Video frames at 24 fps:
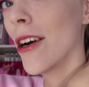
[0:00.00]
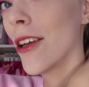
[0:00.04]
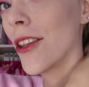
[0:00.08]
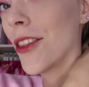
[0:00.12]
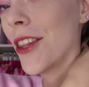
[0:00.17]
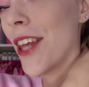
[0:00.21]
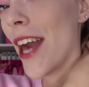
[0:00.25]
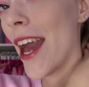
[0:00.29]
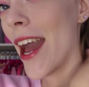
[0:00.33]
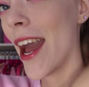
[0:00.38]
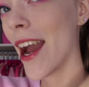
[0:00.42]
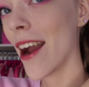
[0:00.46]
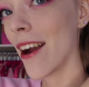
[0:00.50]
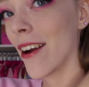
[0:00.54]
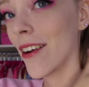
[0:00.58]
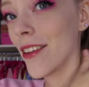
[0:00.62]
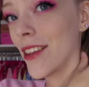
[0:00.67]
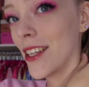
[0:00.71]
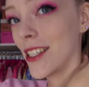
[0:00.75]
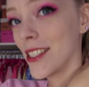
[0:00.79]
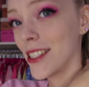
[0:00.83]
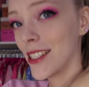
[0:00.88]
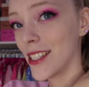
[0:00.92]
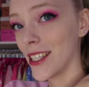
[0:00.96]
the hair
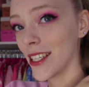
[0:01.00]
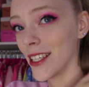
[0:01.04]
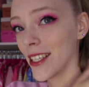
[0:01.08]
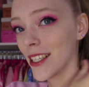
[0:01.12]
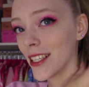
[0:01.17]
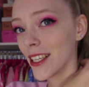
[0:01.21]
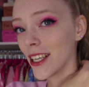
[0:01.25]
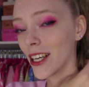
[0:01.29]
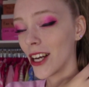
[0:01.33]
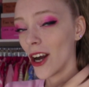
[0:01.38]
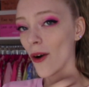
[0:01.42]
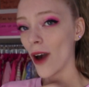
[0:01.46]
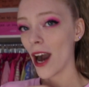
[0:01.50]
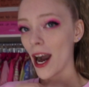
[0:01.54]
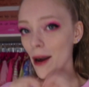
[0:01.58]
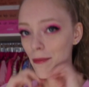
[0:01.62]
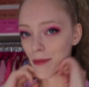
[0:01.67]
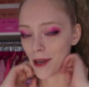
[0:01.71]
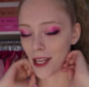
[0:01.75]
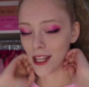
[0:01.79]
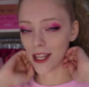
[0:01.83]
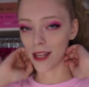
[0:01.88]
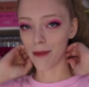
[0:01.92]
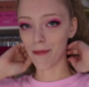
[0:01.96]
that didn't go
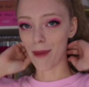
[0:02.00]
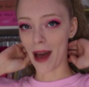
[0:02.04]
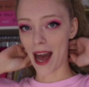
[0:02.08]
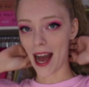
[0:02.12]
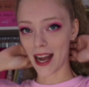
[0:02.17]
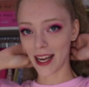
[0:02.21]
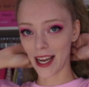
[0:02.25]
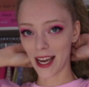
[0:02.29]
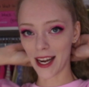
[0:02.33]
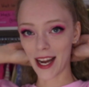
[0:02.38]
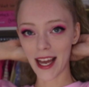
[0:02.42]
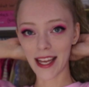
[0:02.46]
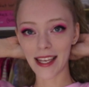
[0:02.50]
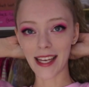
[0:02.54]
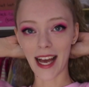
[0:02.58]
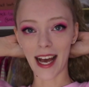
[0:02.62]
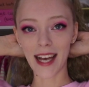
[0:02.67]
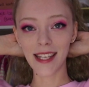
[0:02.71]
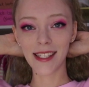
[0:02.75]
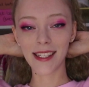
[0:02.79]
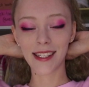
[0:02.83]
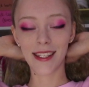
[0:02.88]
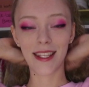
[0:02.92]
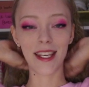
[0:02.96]
up in the back, and I
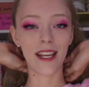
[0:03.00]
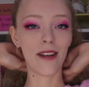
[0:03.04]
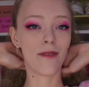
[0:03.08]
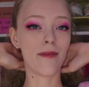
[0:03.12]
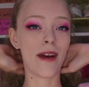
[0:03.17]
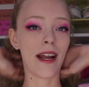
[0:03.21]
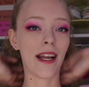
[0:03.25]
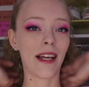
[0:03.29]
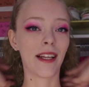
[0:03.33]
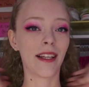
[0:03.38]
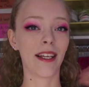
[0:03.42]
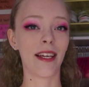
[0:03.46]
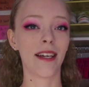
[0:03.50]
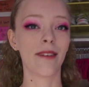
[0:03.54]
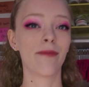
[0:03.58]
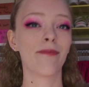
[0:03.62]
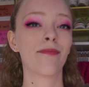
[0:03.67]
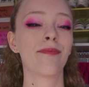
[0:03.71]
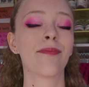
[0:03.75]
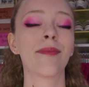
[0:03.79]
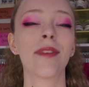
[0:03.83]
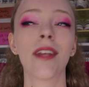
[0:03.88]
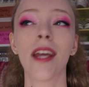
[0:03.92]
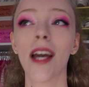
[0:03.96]
guess theoretically
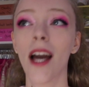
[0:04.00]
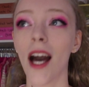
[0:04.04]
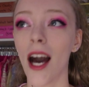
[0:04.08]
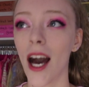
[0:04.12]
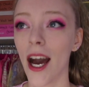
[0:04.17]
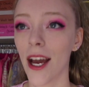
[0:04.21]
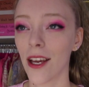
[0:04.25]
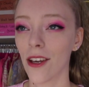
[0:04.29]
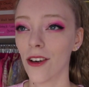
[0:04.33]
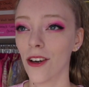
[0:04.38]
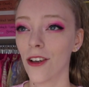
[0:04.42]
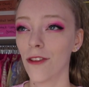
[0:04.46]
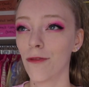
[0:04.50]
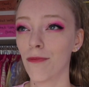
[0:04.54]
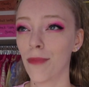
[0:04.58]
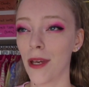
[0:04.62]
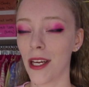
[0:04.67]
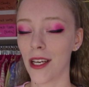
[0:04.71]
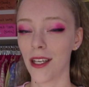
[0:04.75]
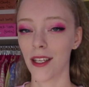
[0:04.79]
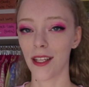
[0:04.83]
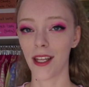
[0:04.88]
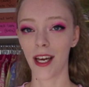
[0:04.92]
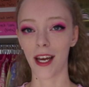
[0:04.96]
I could have
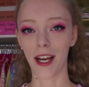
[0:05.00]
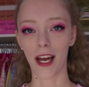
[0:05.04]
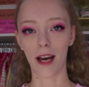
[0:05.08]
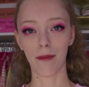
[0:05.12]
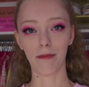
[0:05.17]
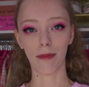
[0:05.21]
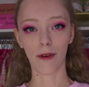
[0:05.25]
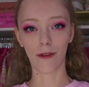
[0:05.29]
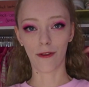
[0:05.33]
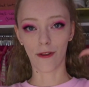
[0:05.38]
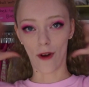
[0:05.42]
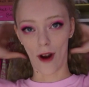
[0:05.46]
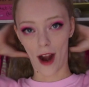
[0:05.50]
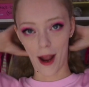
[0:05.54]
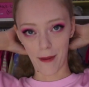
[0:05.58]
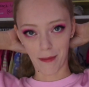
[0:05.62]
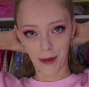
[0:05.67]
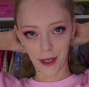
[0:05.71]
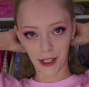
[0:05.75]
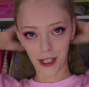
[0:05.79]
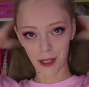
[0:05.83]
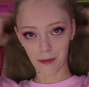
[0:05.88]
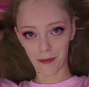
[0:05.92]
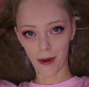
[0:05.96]
pinned that up before I
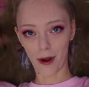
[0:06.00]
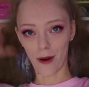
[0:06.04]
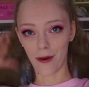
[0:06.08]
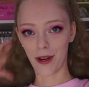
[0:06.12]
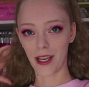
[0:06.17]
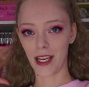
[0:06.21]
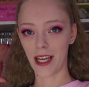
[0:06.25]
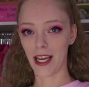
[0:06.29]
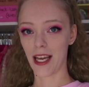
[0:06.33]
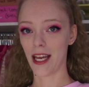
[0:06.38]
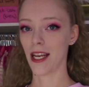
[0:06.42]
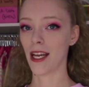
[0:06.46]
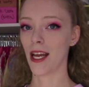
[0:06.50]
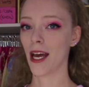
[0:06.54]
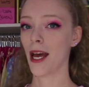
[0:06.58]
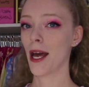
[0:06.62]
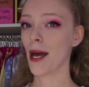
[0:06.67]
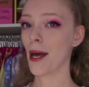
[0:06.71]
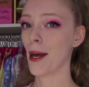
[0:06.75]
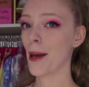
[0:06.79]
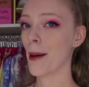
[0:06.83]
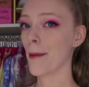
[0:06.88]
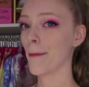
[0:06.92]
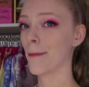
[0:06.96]
put the pony in,
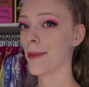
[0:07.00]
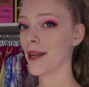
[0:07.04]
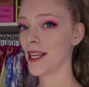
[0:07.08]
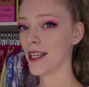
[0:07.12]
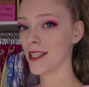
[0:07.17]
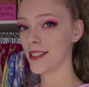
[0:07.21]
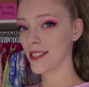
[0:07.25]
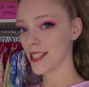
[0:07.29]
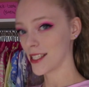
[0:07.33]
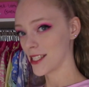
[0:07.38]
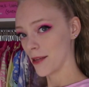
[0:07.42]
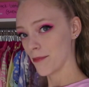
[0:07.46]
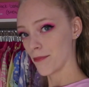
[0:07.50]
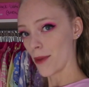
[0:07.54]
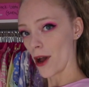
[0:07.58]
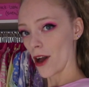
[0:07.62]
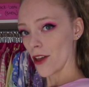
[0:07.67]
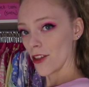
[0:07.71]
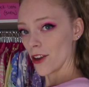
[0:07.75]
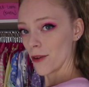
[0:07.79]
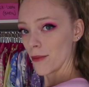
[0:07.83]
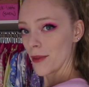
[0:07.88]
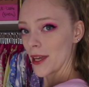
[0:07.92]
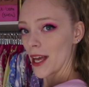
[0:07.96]
but it doesn't
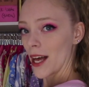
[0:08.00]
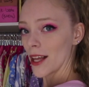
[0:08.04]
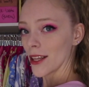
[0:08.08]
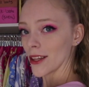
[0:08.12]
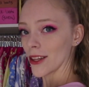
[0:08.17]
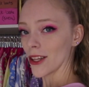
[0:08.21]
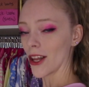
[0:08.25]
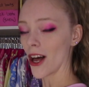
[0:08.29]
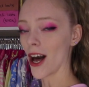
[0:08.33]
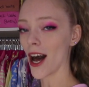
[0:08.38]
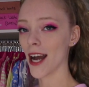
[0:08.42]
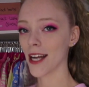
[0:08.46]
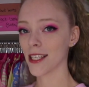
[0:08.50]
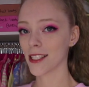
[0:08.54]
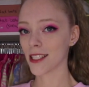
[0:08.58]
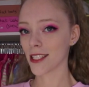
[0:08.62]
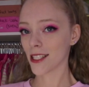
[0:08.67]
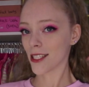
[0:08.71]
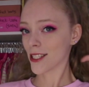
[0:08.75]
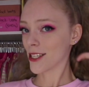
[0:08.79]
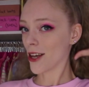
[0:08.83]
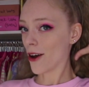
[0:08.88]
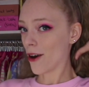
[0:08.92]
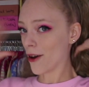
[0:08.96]
bother me a lot,
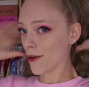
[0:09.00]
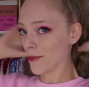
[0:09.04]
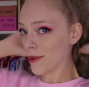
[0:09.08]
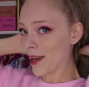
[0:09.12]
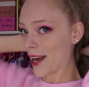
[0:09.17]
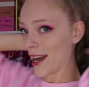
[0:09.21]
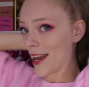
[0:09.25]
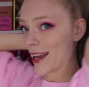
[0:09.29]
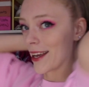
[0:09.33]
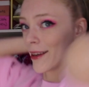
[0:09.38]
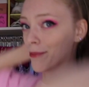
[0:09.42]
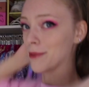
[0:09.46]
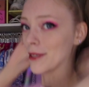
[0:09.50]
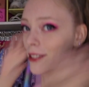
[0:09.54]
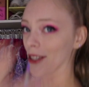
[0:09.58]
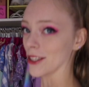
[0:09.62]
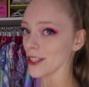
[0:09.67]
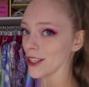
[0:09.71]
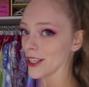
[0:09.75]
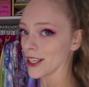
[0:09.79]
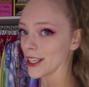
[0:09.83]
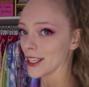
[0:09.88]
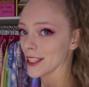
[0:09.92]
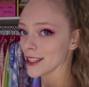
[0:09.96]
so I'm like, but
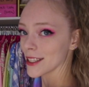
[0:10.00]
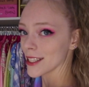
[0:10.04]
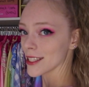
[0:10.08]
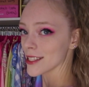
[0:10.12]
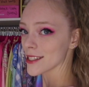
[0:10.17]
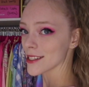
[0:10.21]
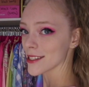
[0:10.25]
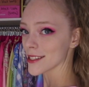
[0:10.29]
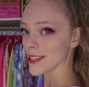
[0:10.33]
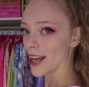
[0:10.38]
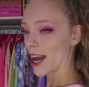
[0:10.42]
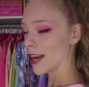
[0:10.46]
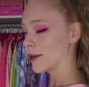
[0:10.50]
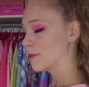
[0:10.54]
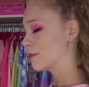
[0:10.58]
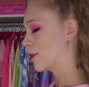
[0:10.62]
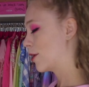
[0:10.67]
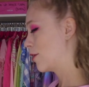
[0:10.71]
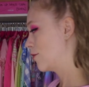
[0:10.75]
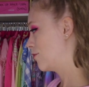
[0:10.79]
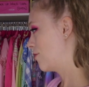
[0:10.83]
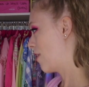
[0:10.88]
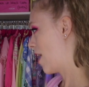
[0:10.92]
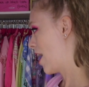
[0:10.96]
look at this side
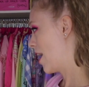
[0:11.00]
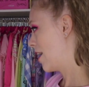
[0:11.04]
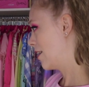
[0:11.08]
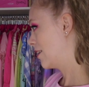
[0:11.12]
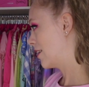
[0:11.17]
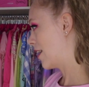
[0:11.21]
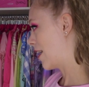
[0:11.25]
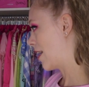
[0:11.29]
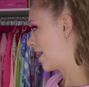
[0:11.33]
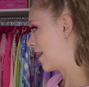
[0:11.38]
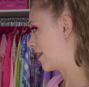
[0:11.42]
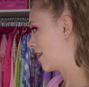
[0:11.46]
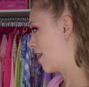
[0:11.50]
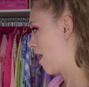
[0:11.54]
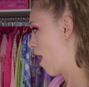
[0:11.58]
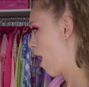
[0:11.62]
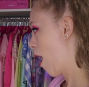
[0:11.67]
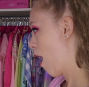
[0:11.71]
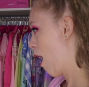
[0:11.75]
profile, like,